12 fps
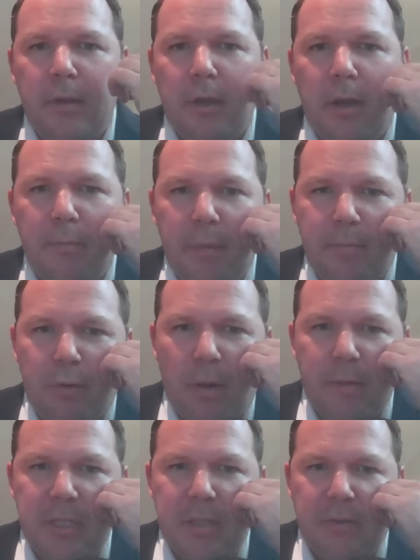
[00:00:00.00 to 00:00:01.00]
um, the
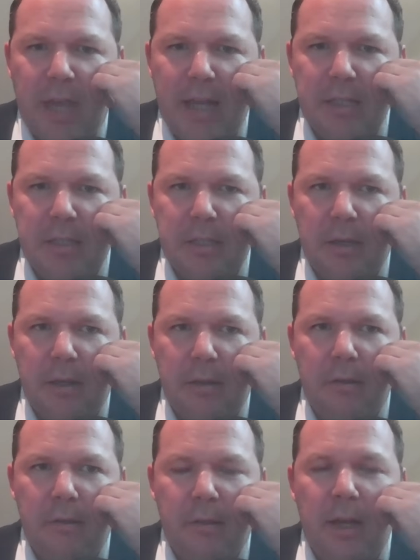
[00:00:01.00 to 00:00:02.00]
promise of cancer
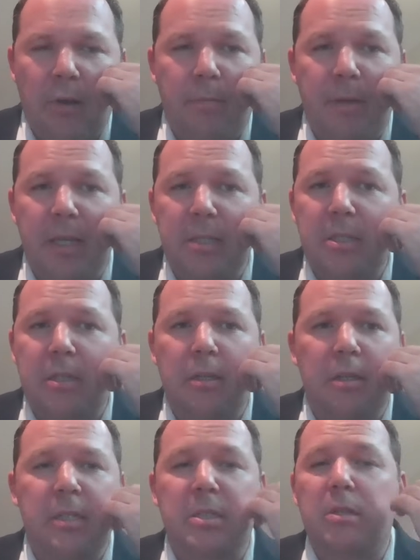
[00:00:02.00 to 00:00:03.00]
therapy is
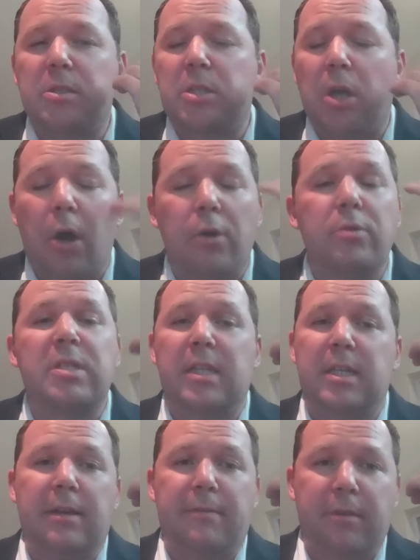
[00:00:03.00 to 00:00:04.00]
is
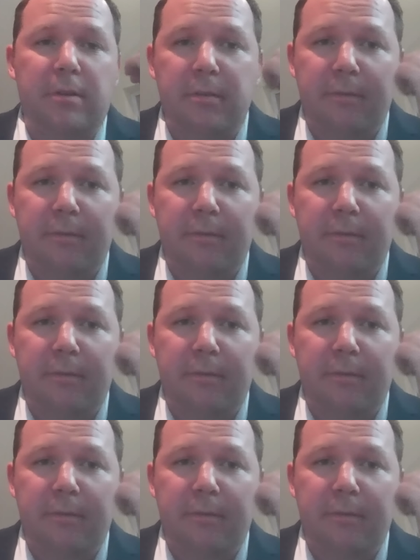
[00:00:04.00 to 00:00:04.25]
totally different